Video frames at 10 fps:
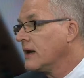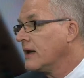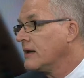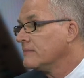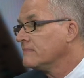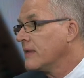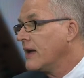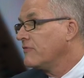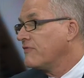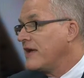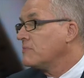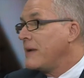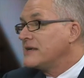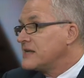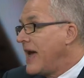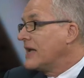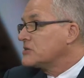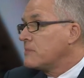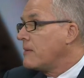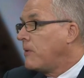Um, yeah. And faith-based
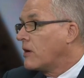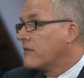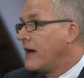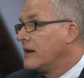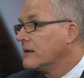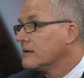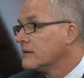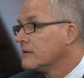has to be a part of that. Yeah,